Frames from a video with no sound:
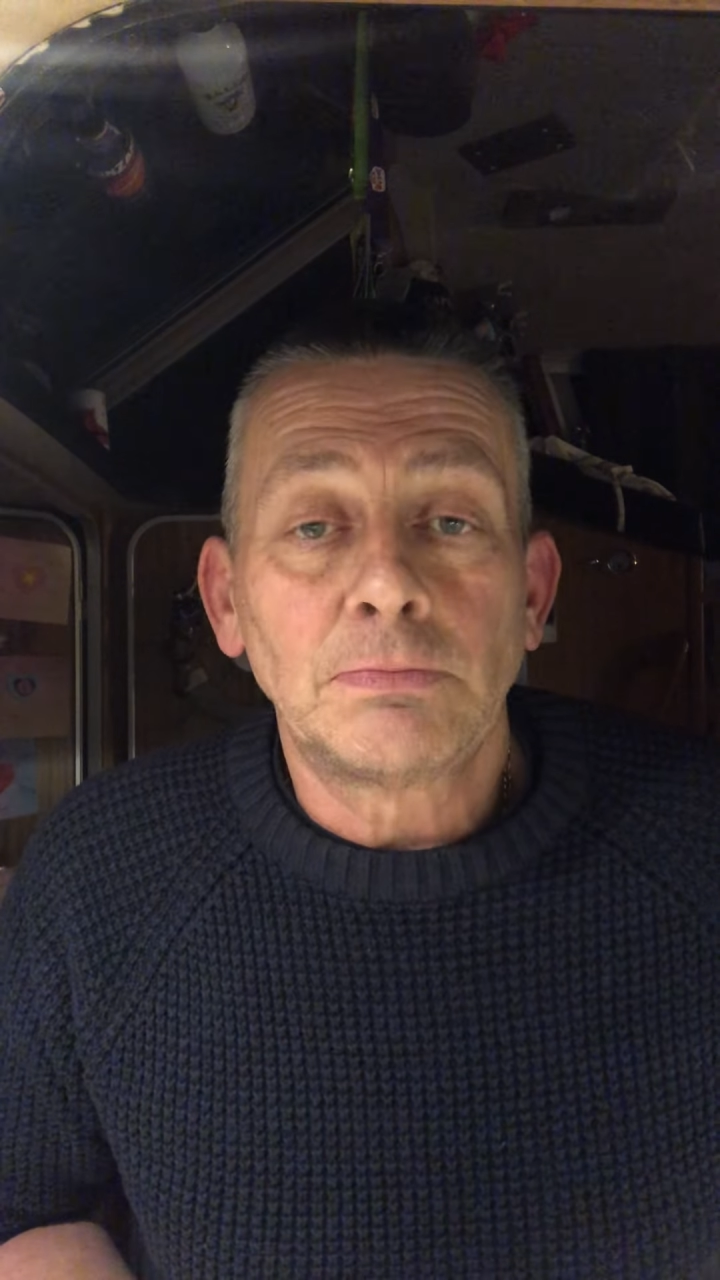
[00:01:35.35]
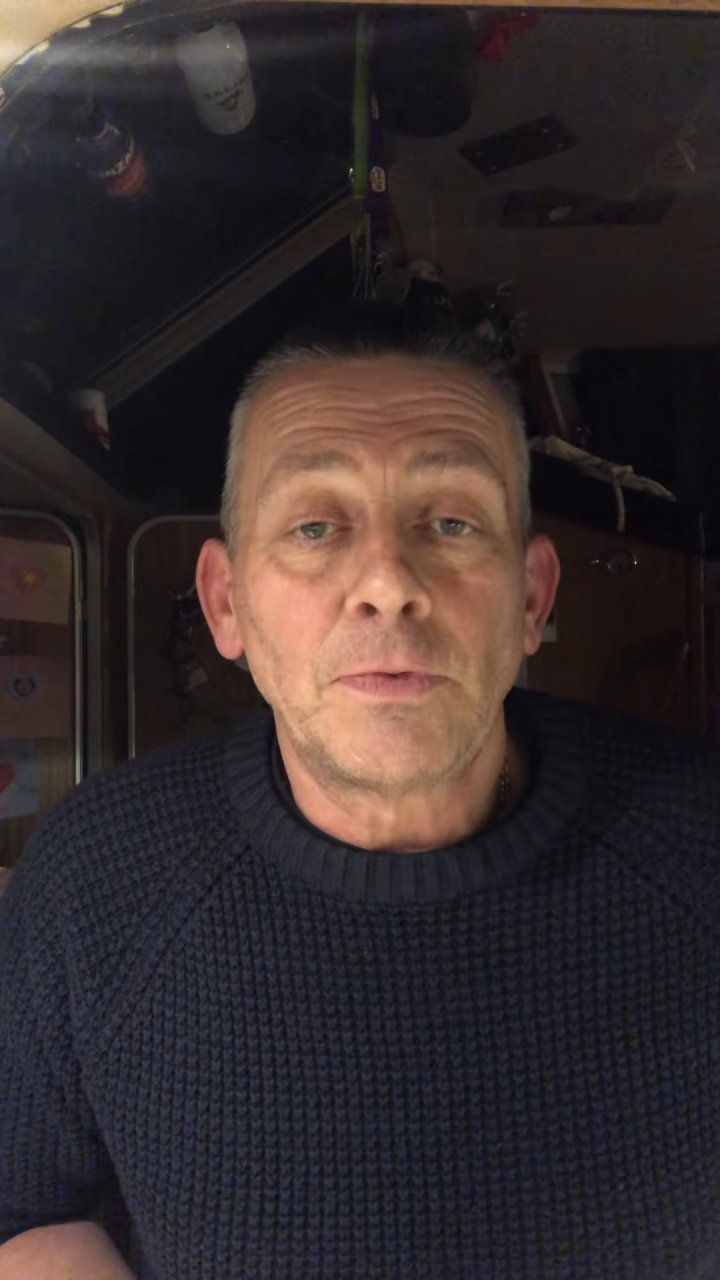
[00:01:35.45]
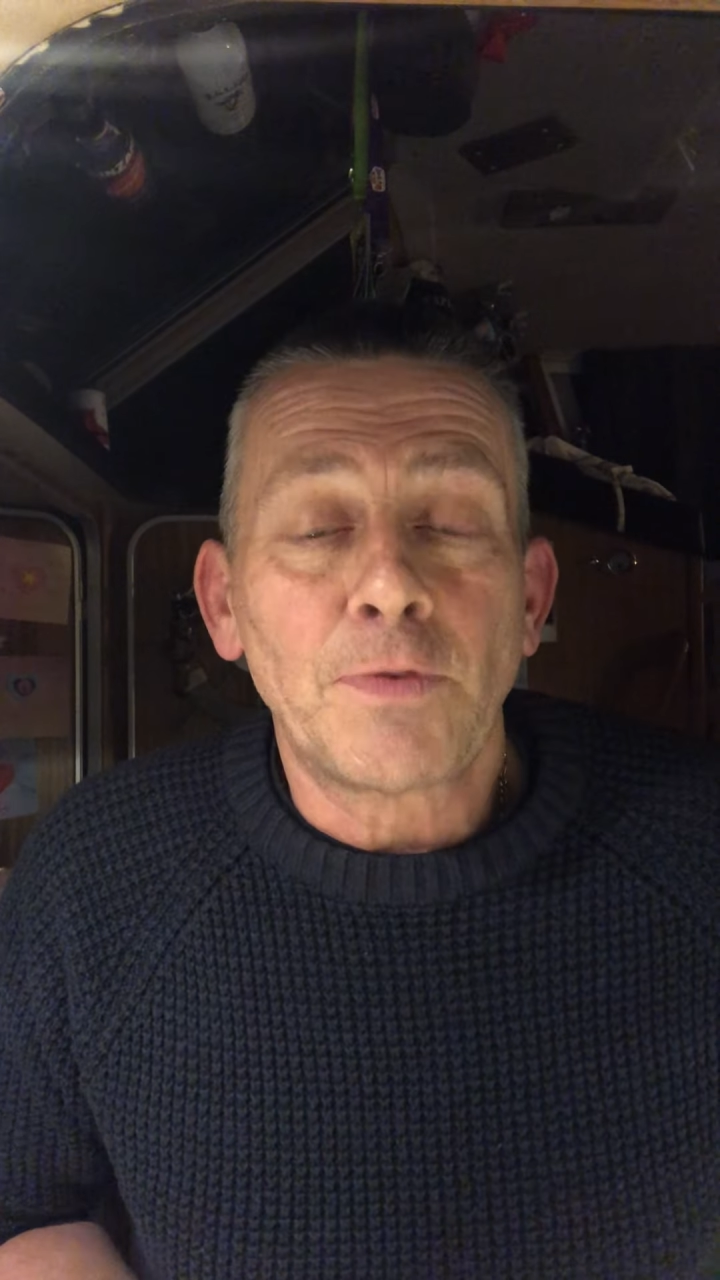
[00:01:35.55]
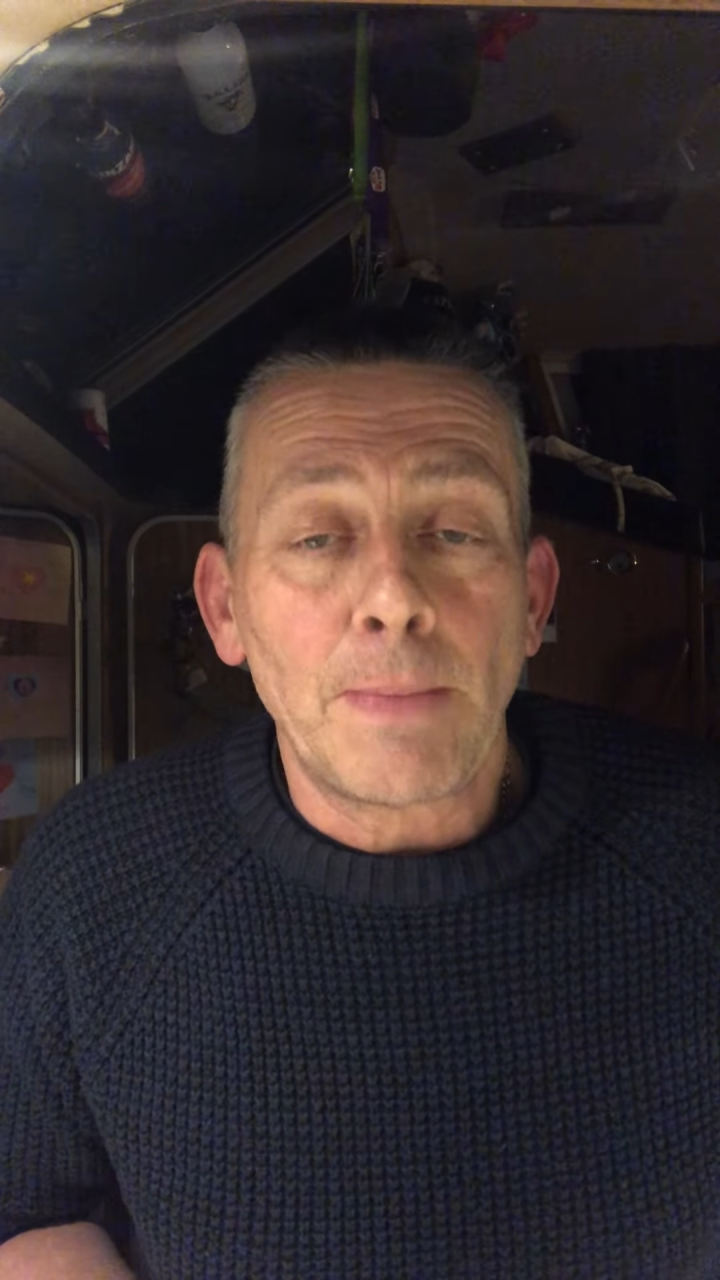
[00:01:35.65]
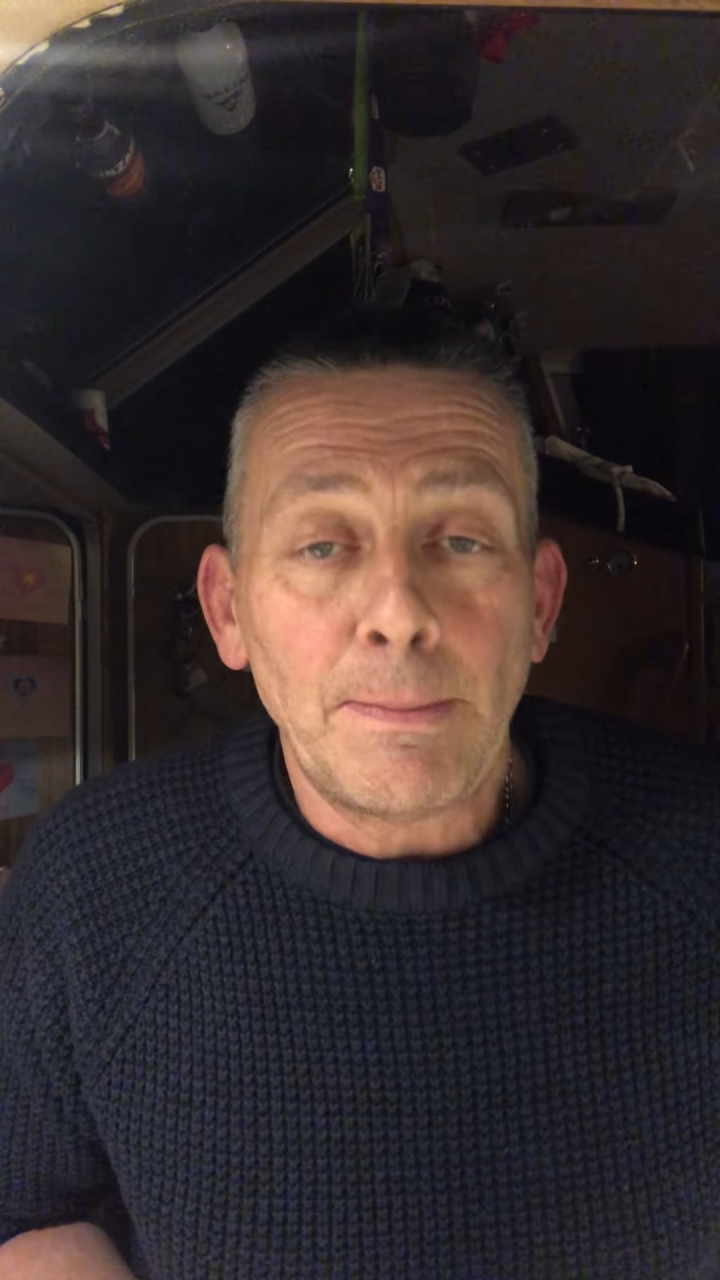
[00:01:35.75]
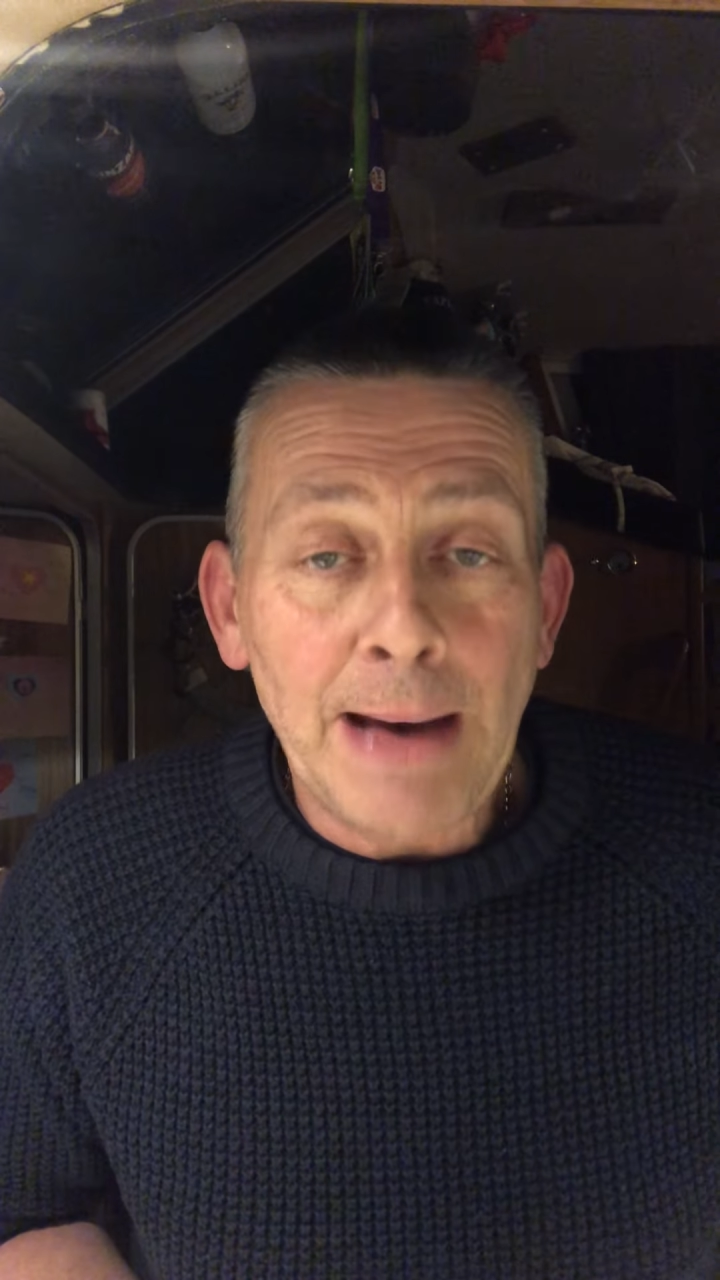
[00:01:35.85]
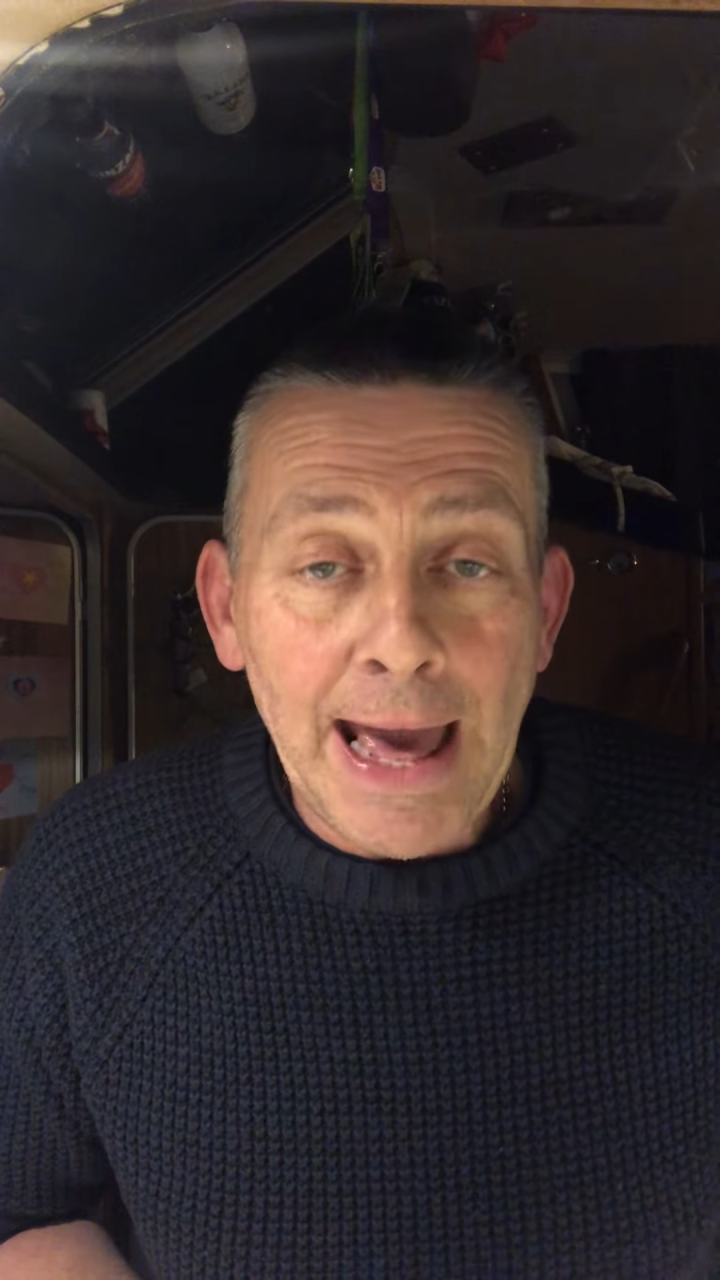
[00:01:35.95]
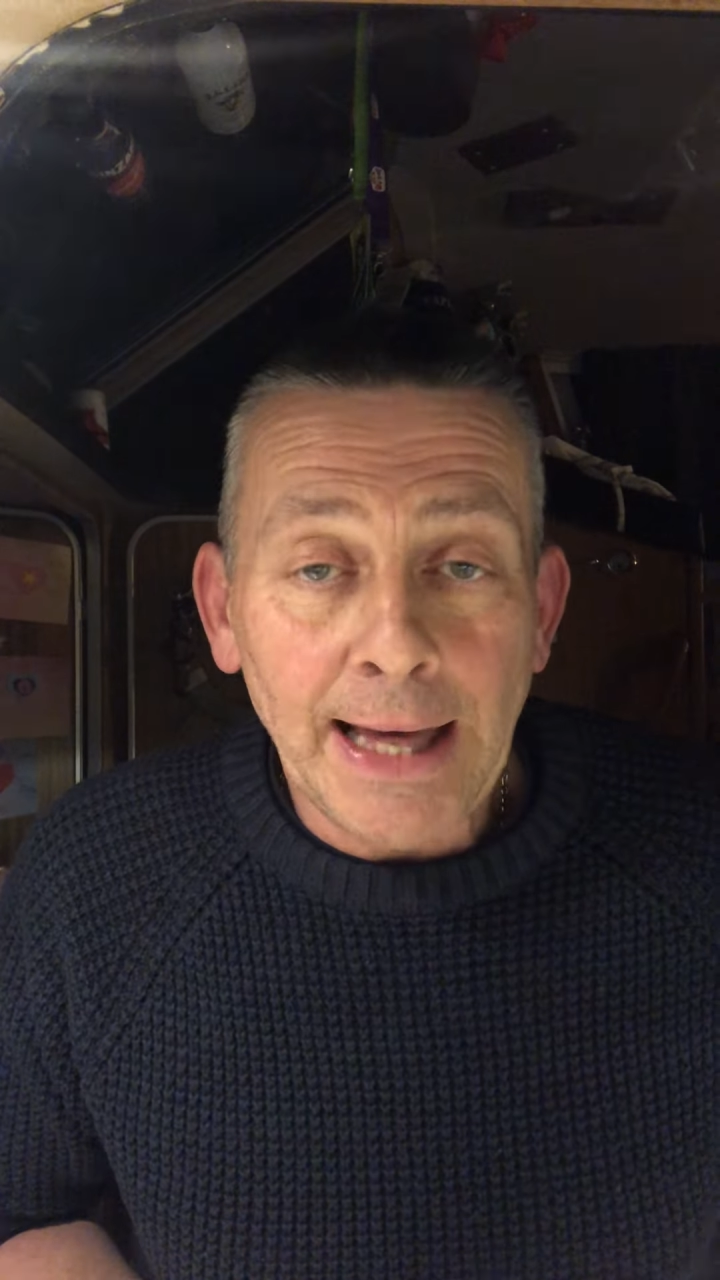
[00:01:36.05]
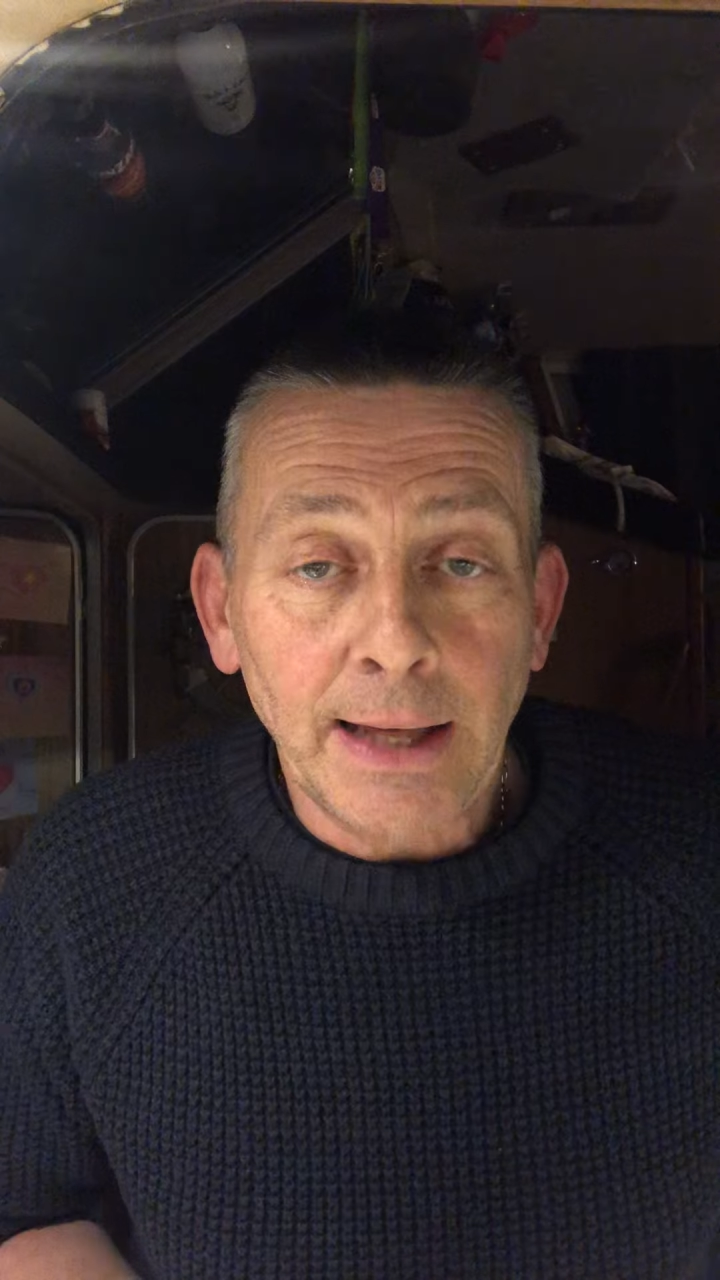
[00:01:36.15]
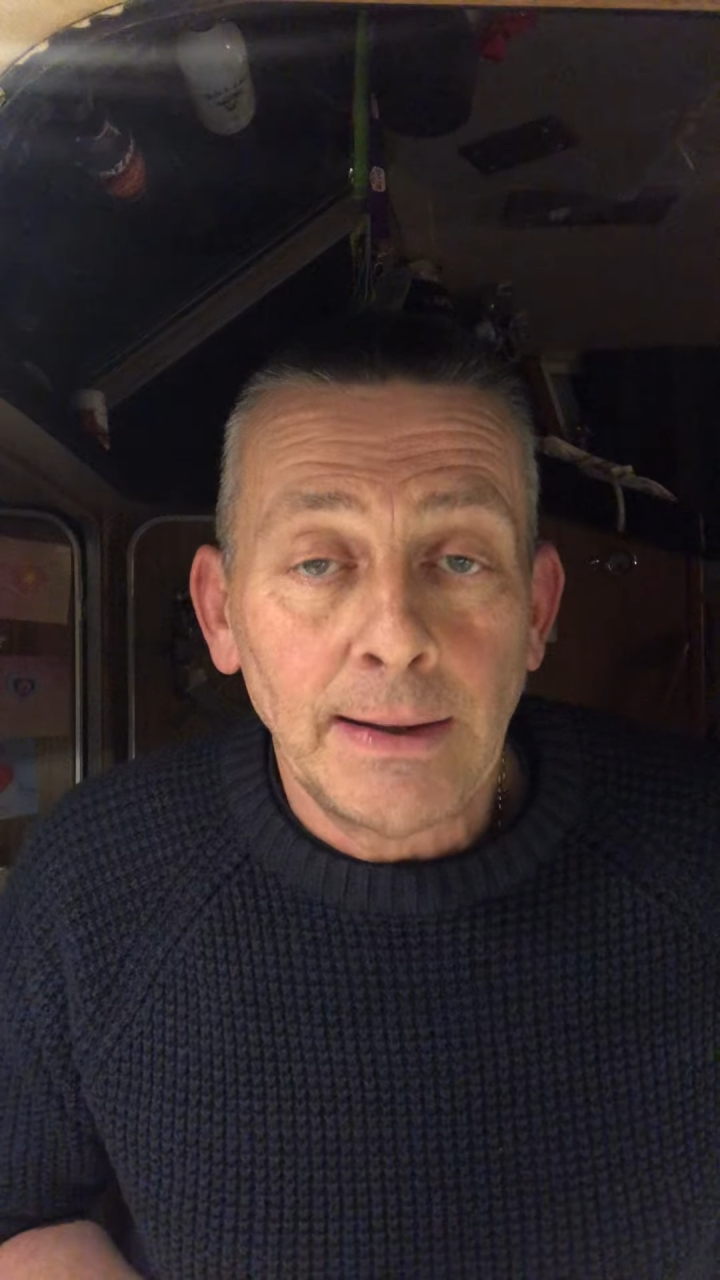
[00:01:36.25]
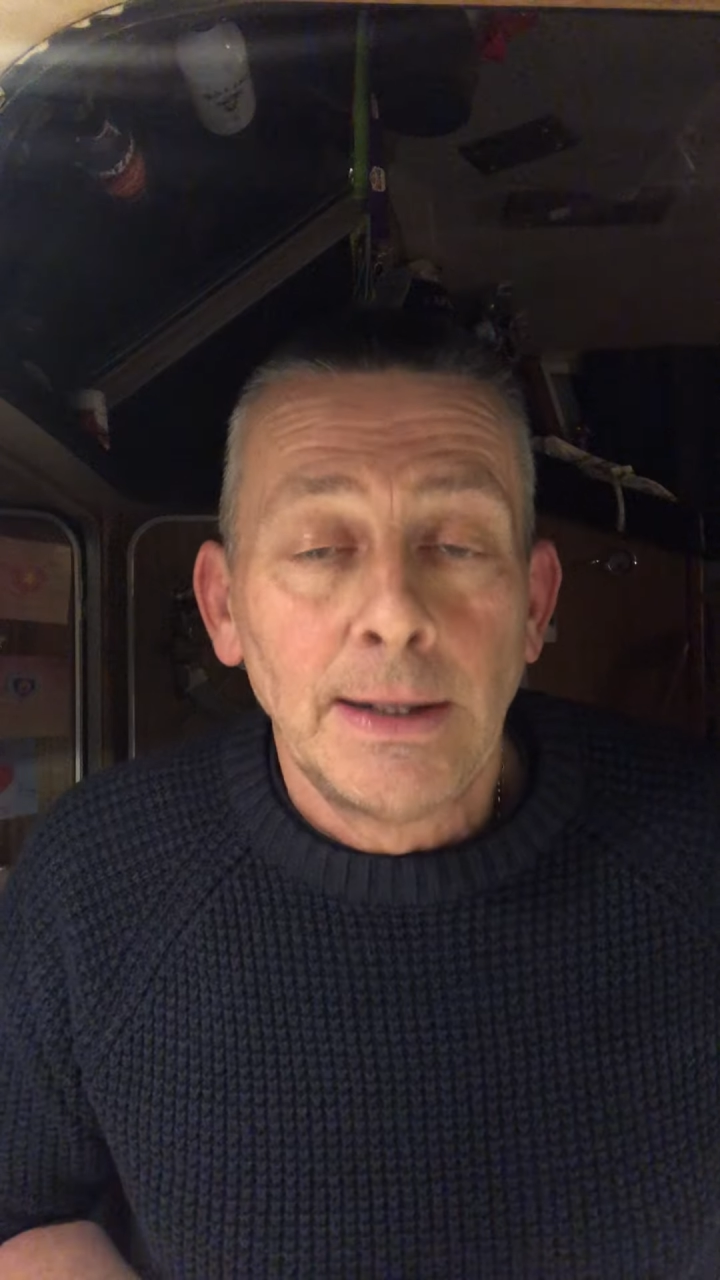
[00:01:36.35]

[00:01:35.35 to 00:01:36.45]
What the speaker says: from the back.